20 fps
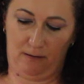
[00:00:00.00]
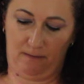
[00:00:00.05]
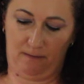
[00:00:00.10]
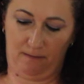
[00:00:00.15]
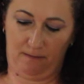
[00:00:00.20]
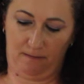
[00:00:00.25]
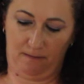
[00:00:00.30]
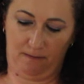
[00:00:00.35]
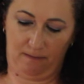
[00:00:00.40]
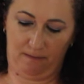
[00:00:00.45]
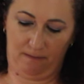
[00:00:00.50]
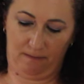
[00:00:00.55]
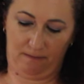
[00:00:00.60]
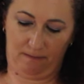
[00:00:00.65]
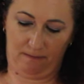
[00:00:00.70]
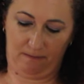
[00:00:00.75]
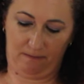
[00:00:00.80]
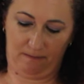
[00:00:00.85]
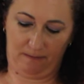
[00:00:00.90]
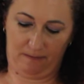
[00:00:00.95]

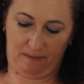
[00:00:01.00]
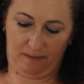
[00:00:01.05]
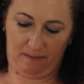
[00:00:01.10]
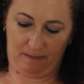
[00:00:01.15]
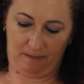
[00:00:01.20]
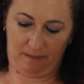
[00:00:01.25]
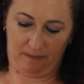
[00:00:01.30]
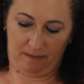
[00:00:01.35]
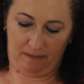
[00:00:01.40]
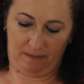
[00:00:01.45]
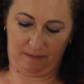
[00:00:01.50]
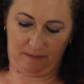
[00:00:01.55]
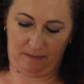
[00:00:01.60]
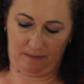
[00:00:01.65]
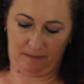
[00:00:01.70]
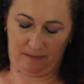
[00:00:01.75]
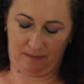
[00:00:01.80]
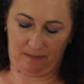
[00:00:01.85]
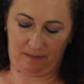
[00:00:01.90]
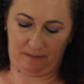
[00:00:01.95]

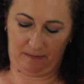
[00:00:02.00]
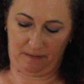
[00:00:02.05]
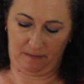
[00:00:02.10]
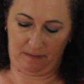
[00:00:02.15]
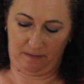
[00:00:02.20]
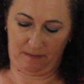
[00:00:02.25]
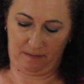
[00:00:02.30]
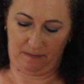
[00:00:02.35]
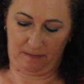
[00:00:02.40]
Nobody speaks.